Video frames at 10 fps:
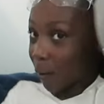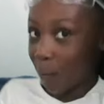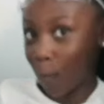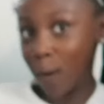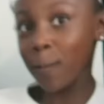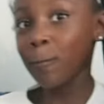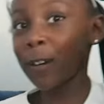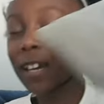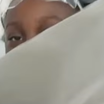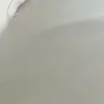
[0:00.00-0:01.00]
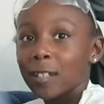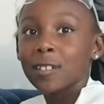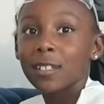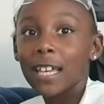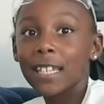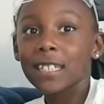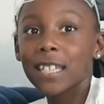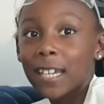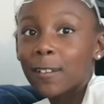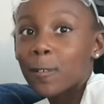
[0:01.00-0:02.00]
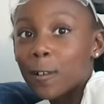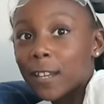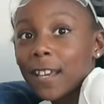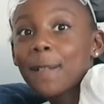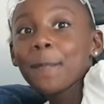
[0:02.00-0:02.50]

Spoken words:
corn with a lunch lady's hair on it.